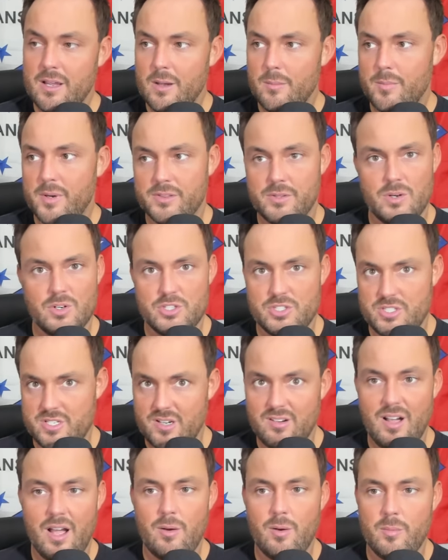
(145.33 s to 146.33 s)
but they're
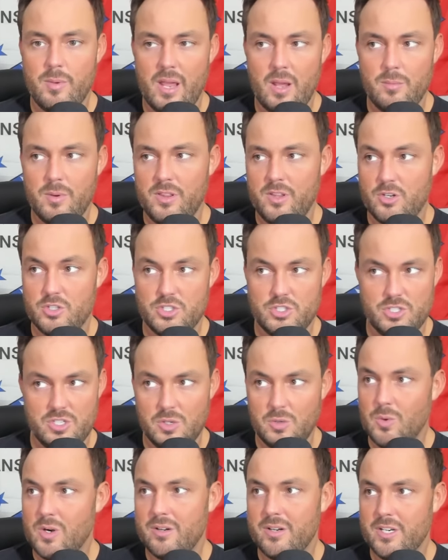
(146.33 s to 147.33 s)
still Alabama. They're
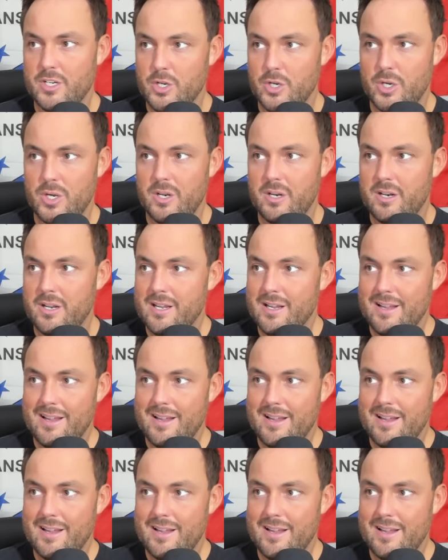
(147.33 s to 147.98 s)
still really good.